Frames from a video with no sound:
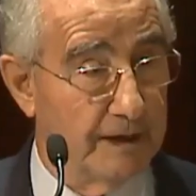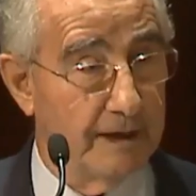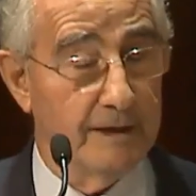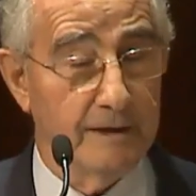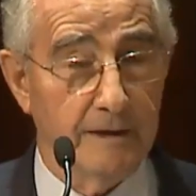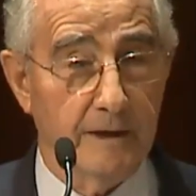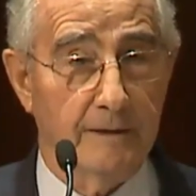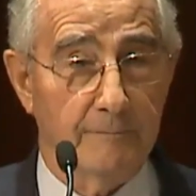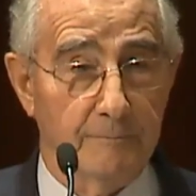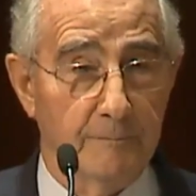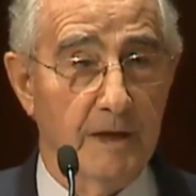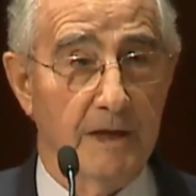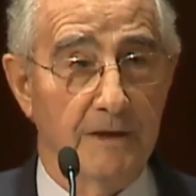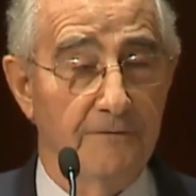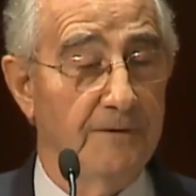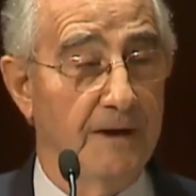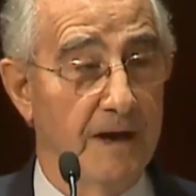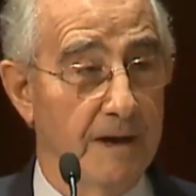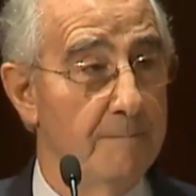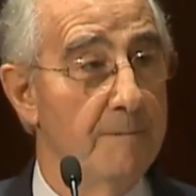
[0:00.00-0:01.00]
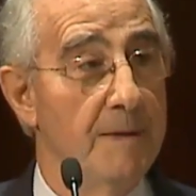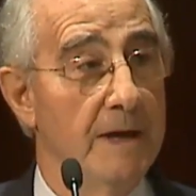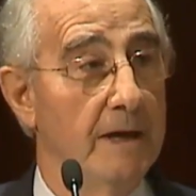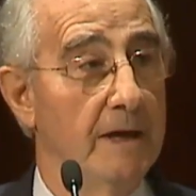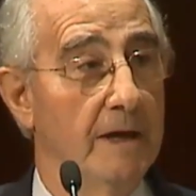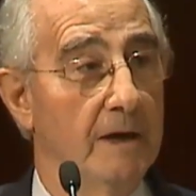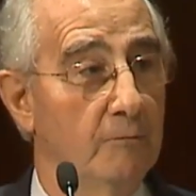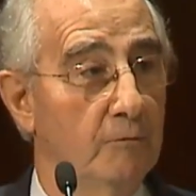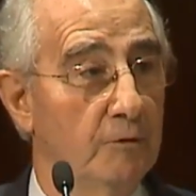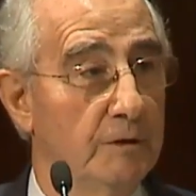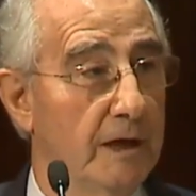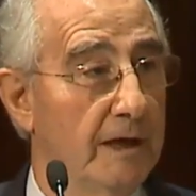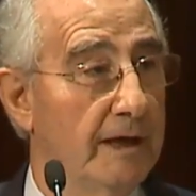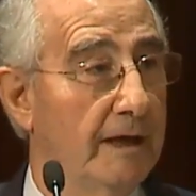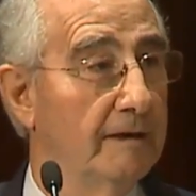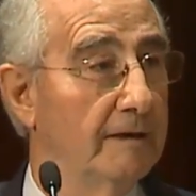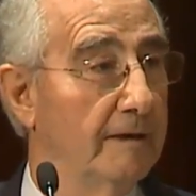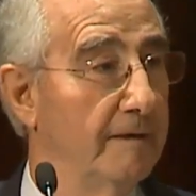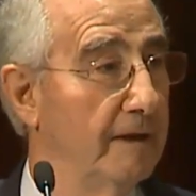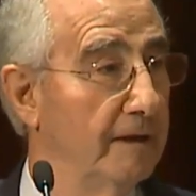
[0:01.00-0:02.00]
And if I may, I would
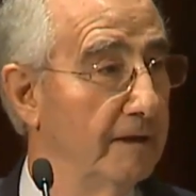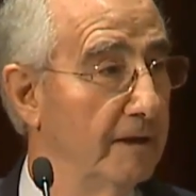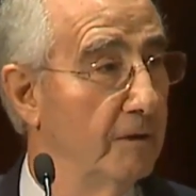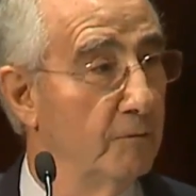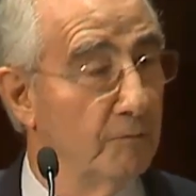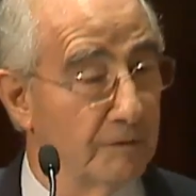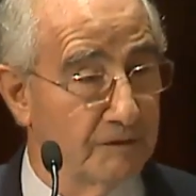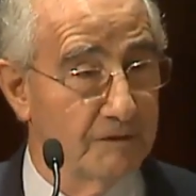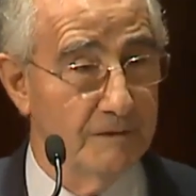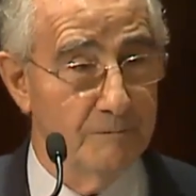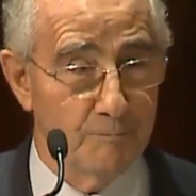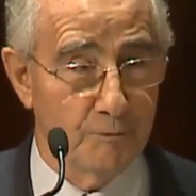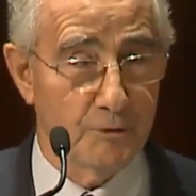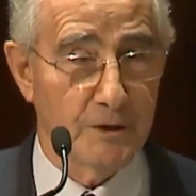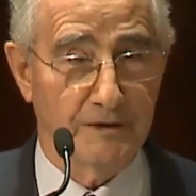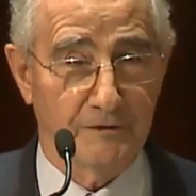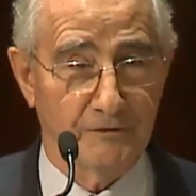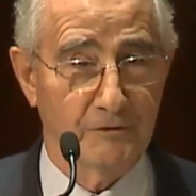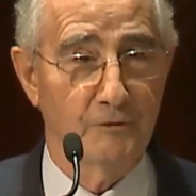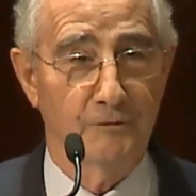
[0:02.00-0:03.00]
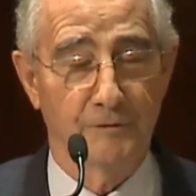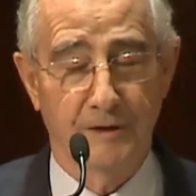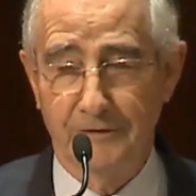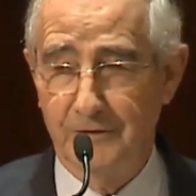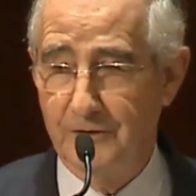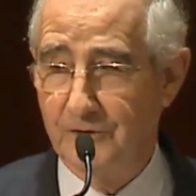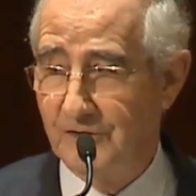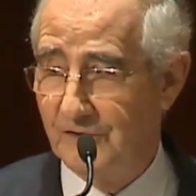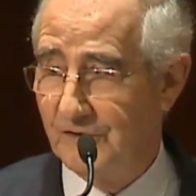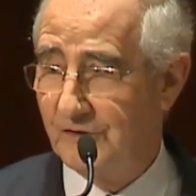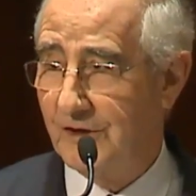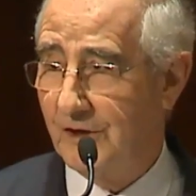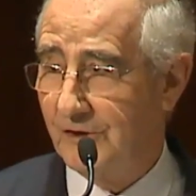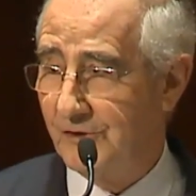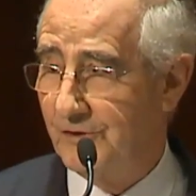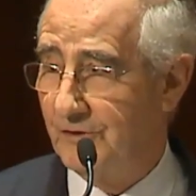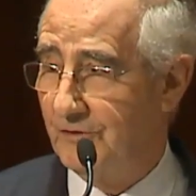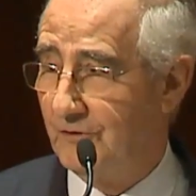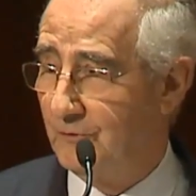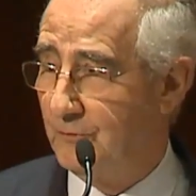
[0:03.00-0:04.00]
add that I was impressed during the
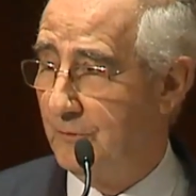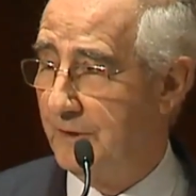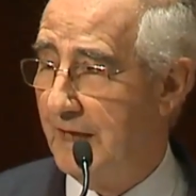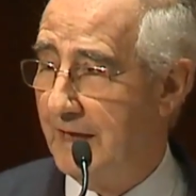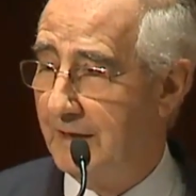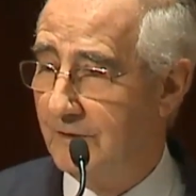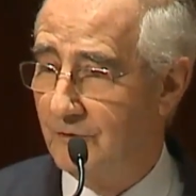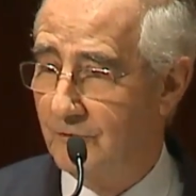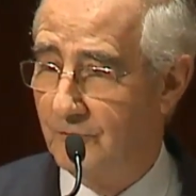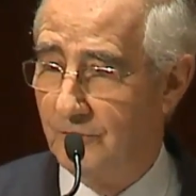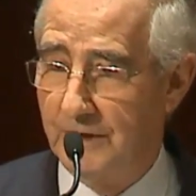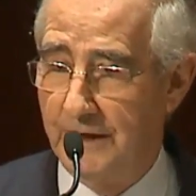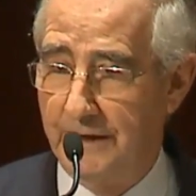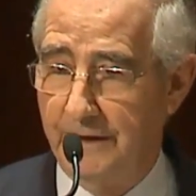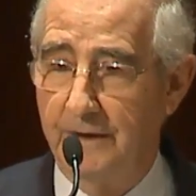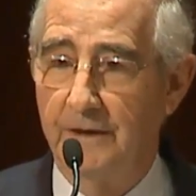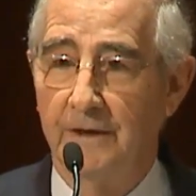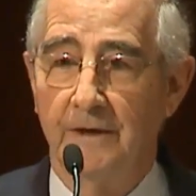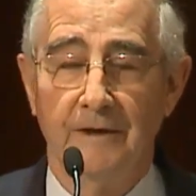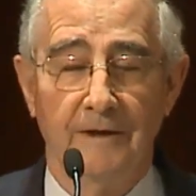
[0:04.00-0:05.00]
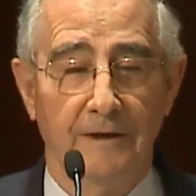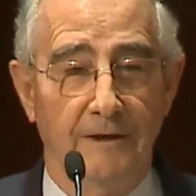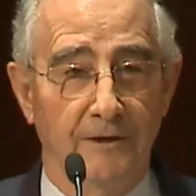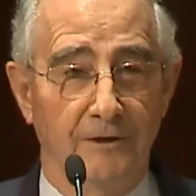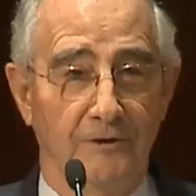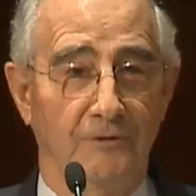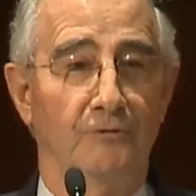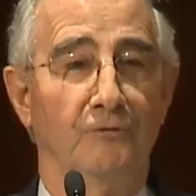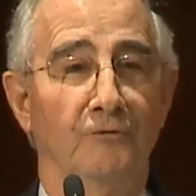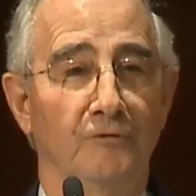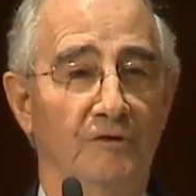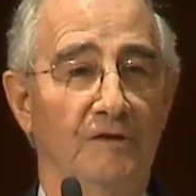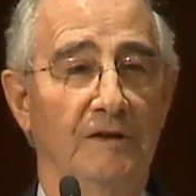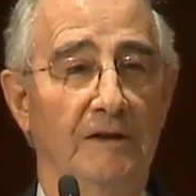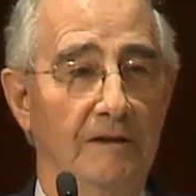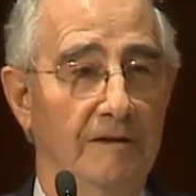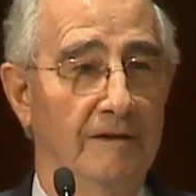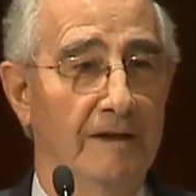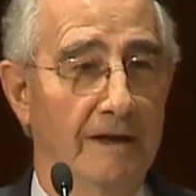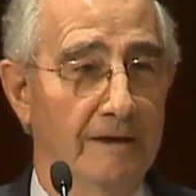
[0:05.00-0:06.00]
discussions we had today to
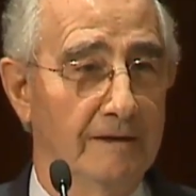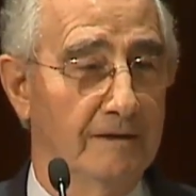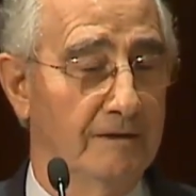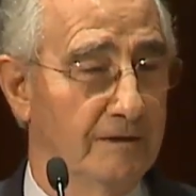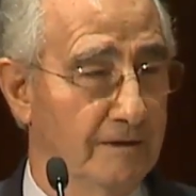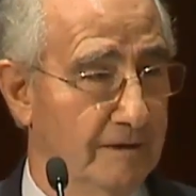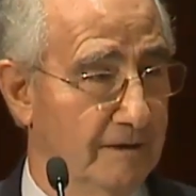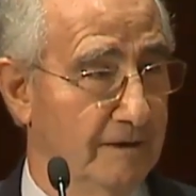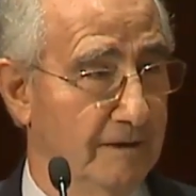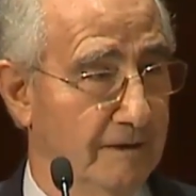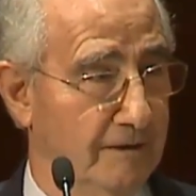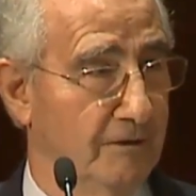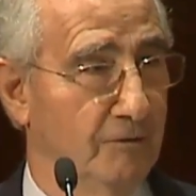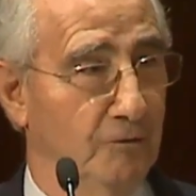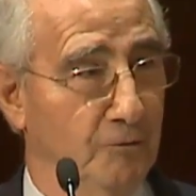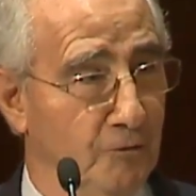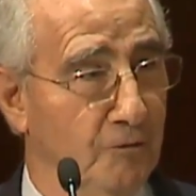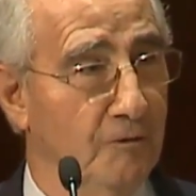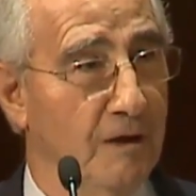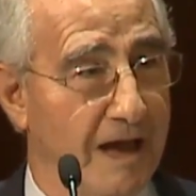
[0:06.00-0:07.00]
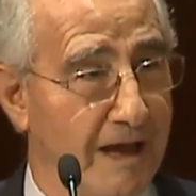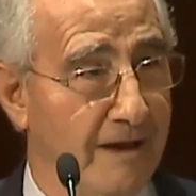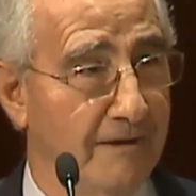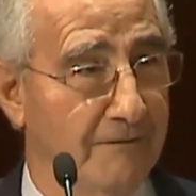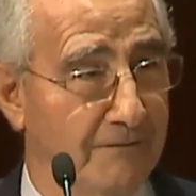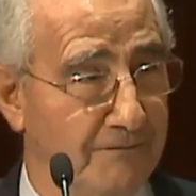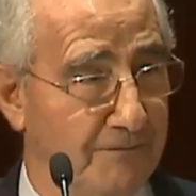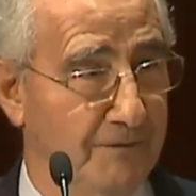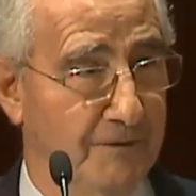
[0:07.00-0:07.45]
see that you have